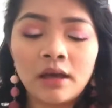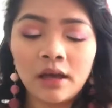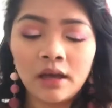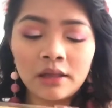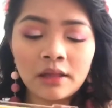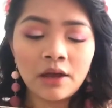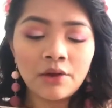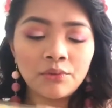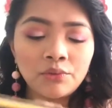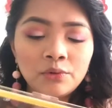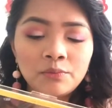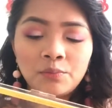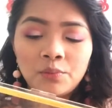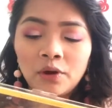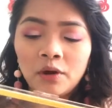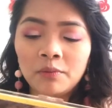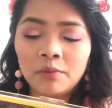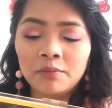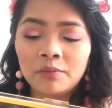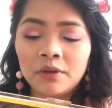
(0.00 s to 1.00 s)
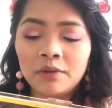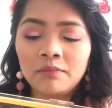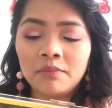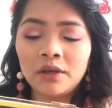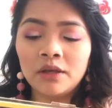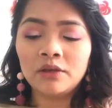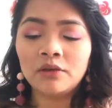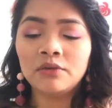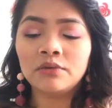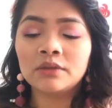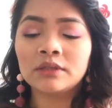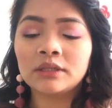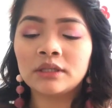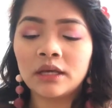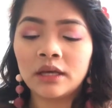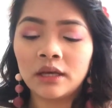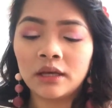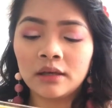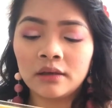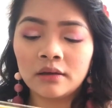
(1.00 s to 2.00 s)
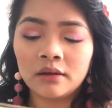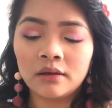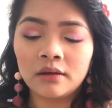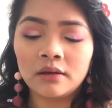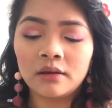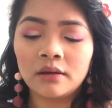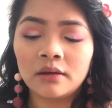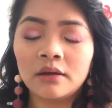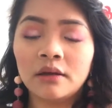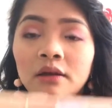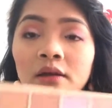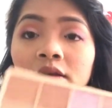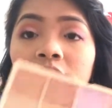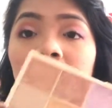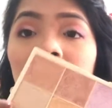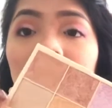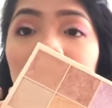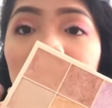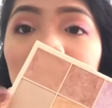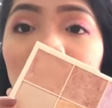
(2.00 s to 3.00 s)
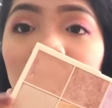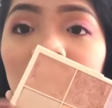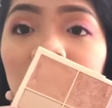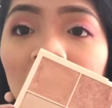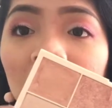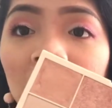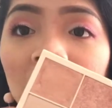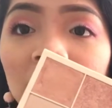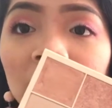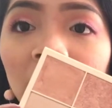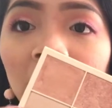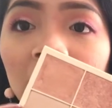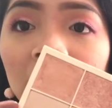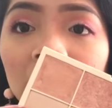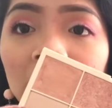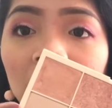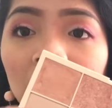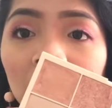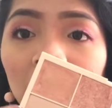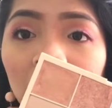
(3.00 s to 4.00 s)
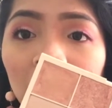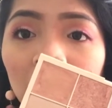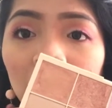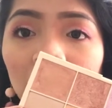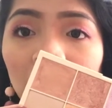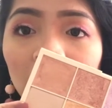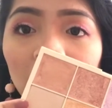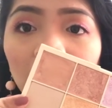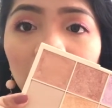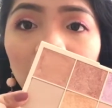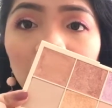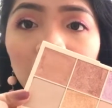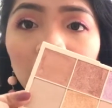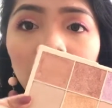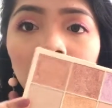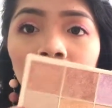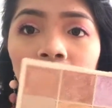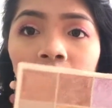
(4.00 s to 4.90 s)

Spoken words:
And I would probably be using this shade right here.